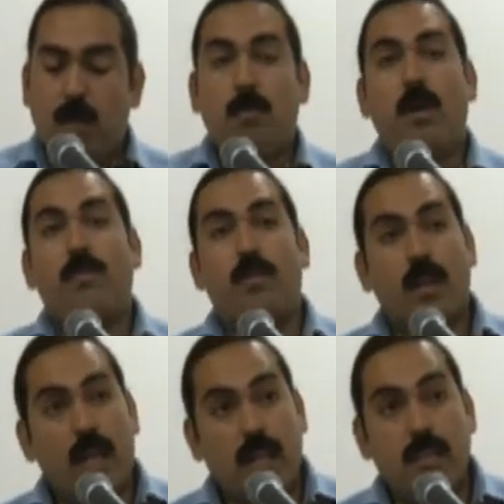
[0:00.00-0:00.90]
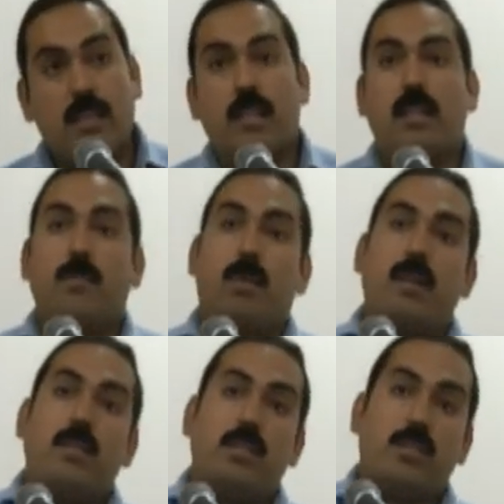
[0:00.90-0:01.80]
But for us, and
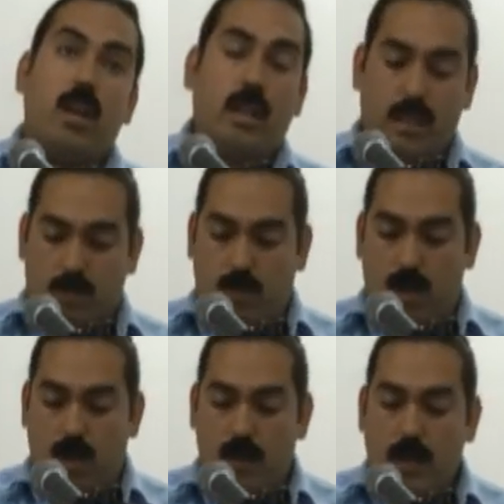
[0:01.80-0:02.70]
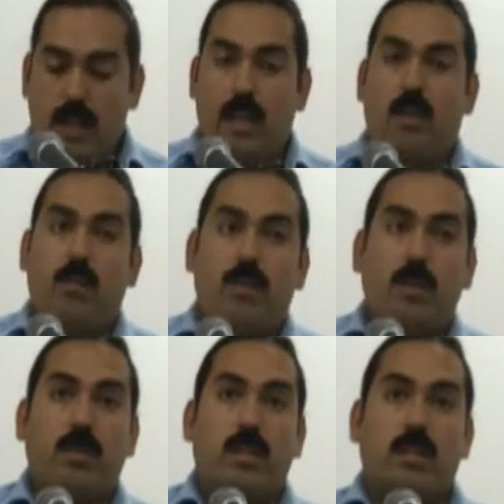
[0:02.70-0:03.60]
part of this talk as well, and
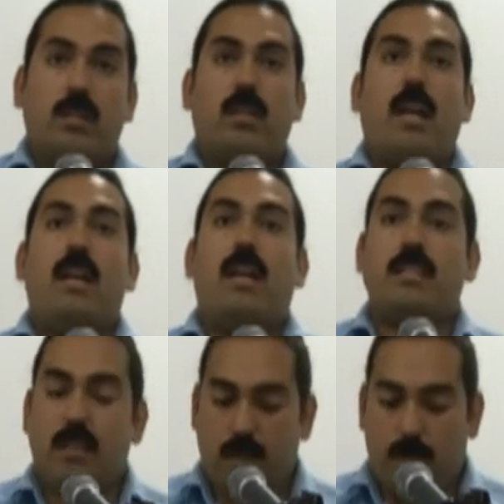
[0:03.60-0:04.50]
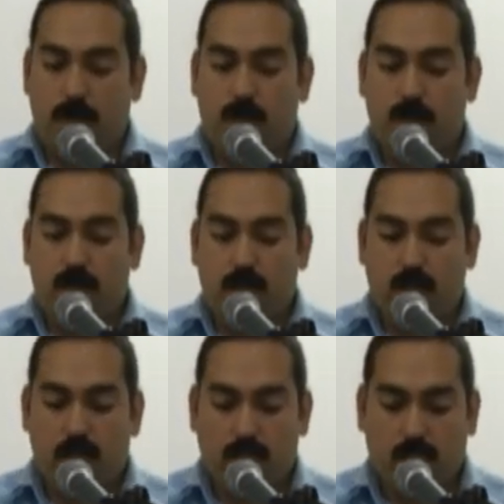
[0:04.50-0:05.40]
hopefully we can analyze it a little bit further
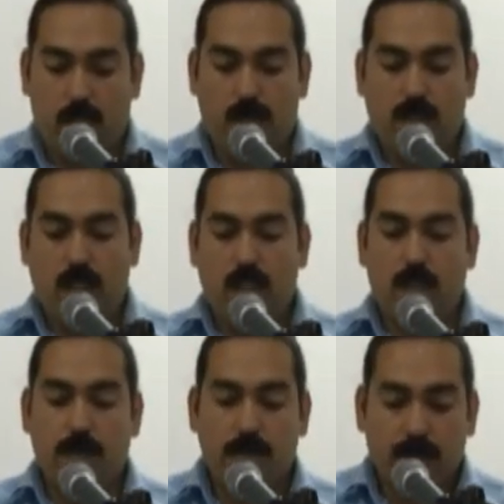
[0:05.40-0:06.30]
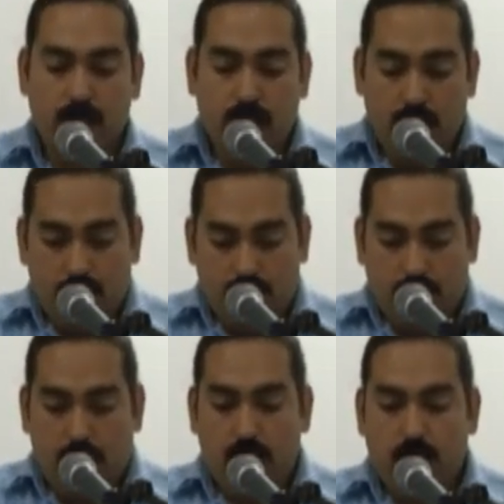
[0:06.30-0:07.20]
in the conversation, it's
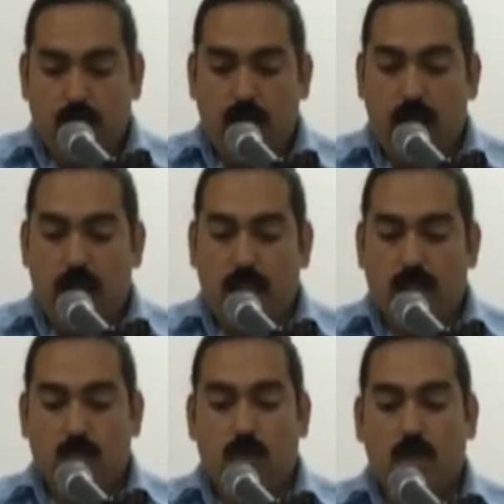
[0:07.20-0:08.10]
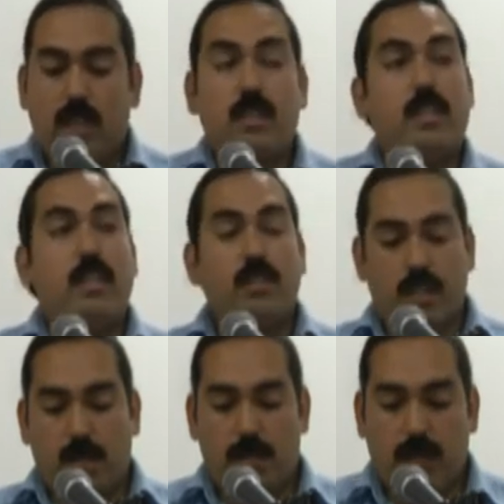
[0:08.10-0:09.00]
important to analyze the role that the
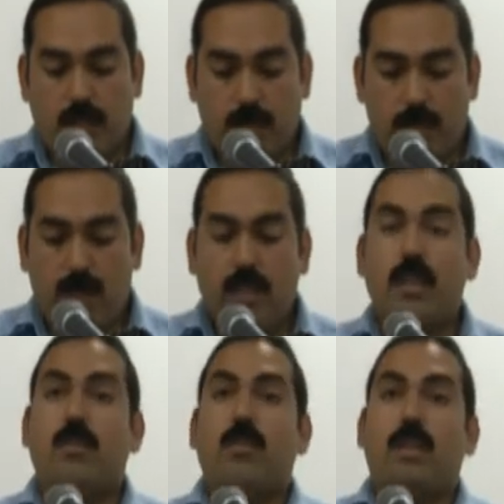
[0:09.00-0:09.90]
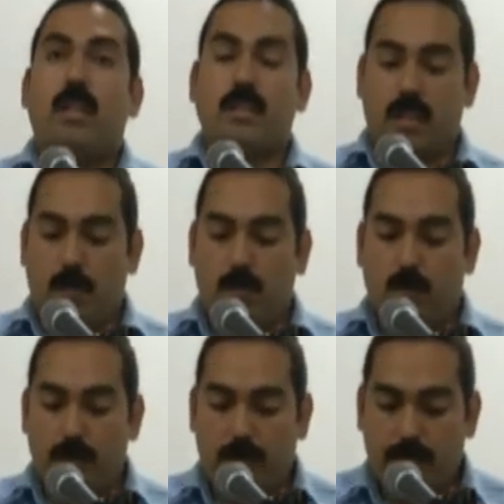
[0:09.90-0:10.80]
leadership plays in building and organizing a
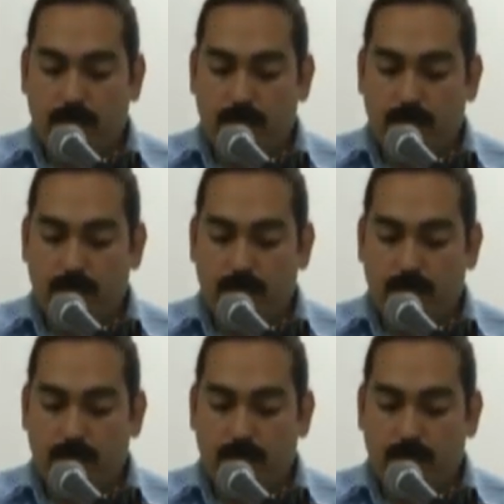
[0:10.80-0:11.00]
movement.